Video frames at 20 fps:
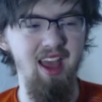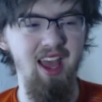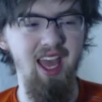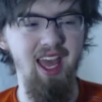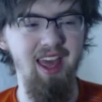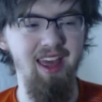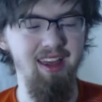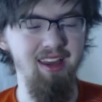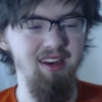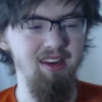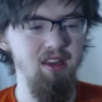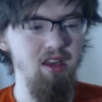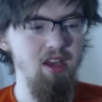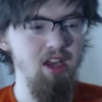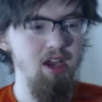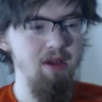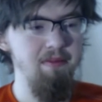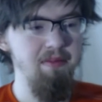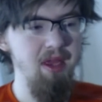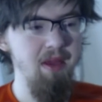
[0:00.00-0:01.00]
and
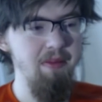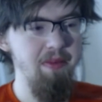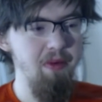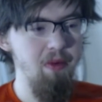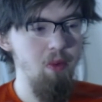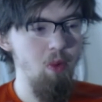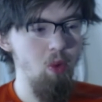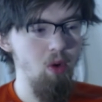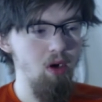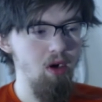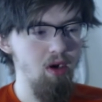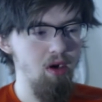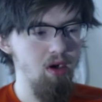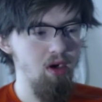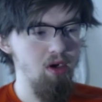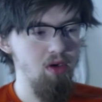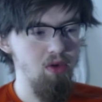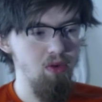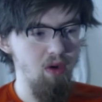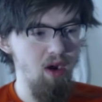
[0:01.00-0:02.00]
people were
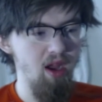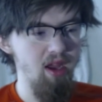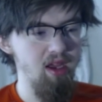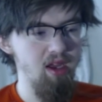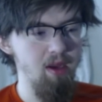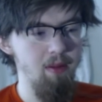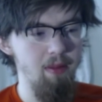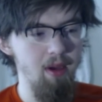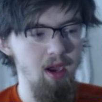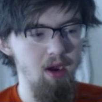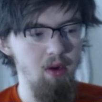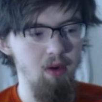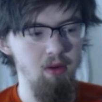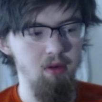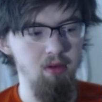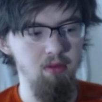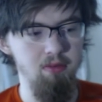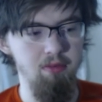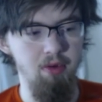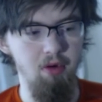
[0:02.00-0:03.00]
crying about
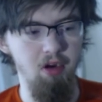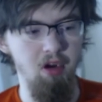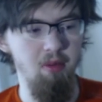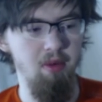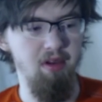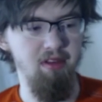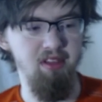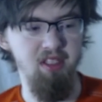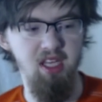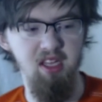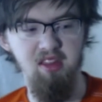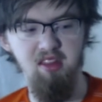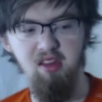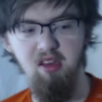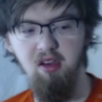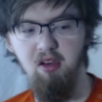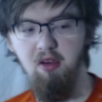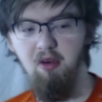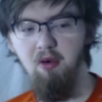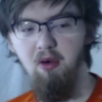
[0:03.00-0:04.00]
Pokemon Let's
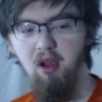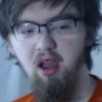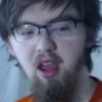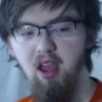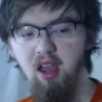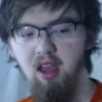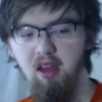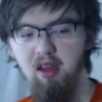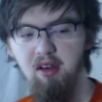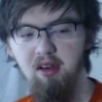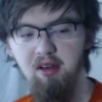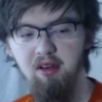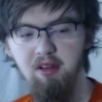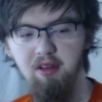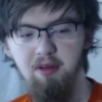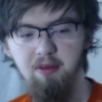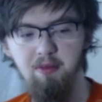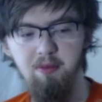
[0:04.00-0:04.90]
Go and